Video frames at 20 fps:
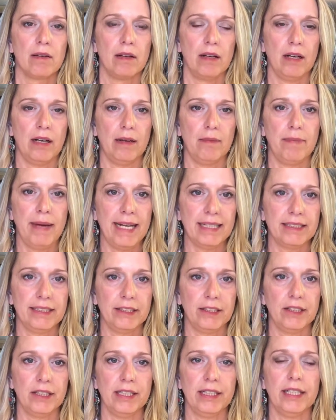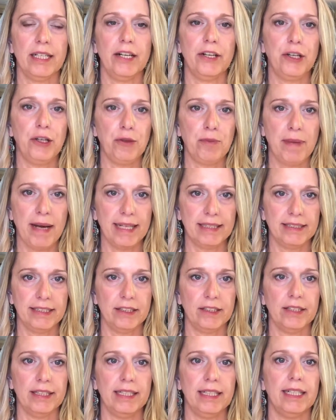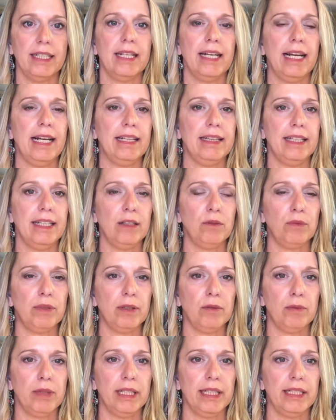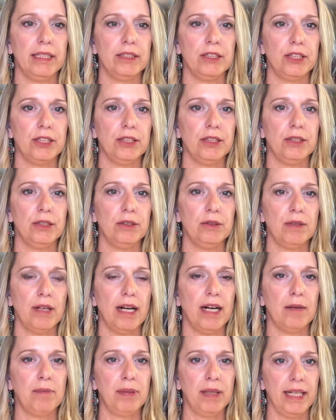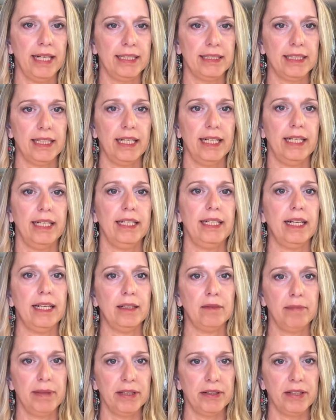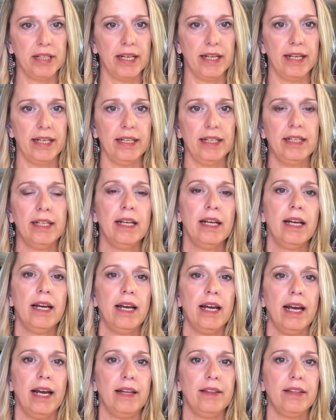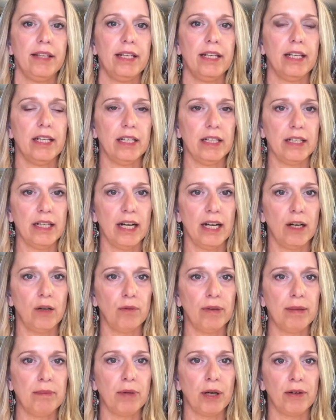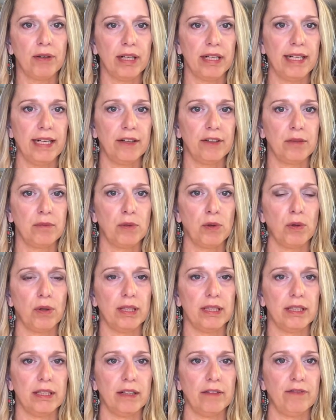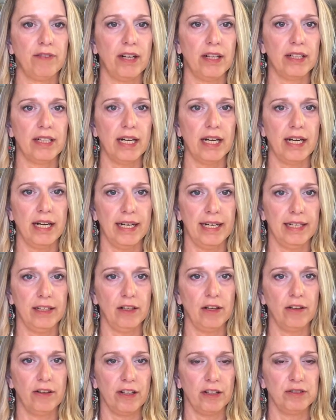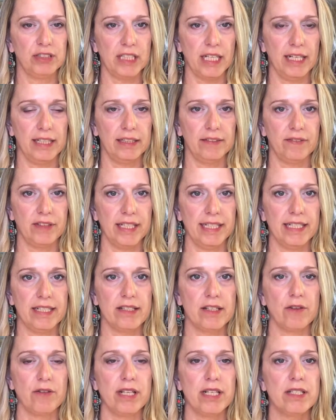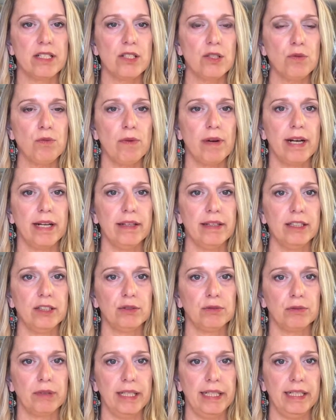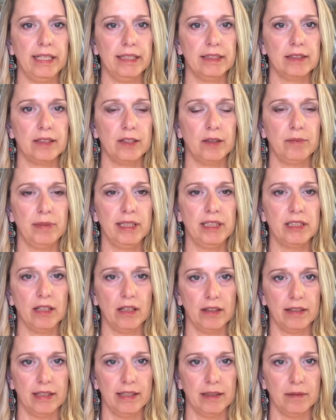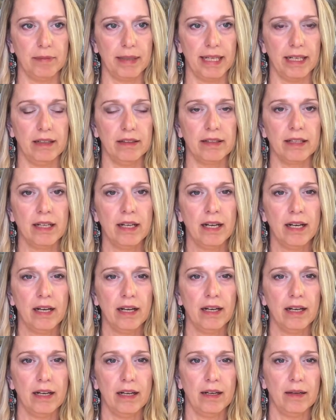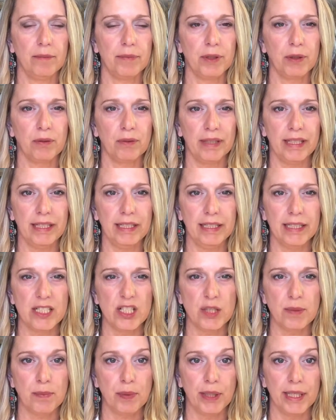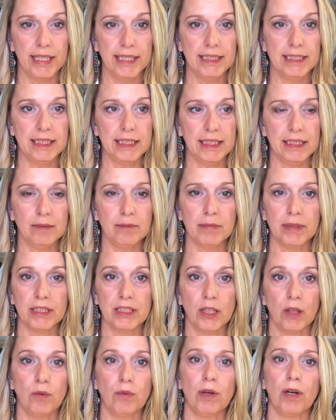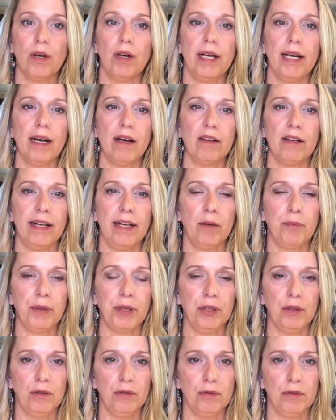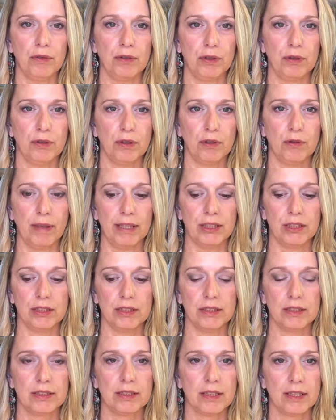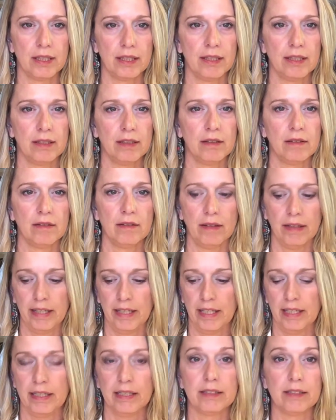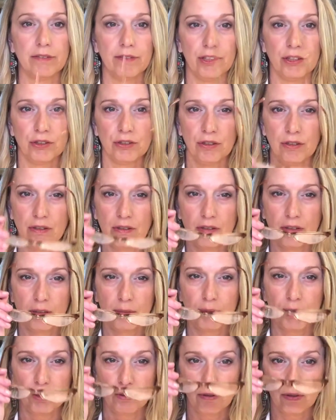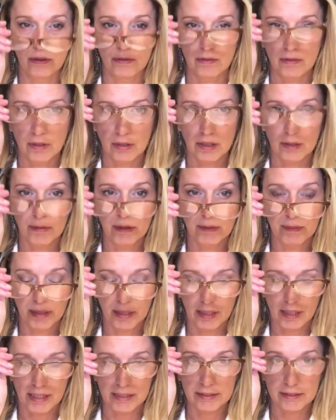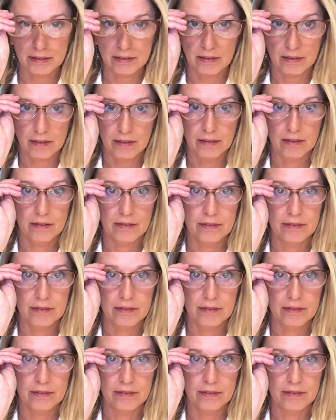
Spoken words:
bacteria, eubacteria, and then we went into plantae and amelia, and then we broke it down to more into fungi and all those kind of things. So this is what this reading is going to be talking about. The reading gets pretty deep, but don't worry, I'll help you through the questions. And it's official. I'm old. I'm going to put my glasses on.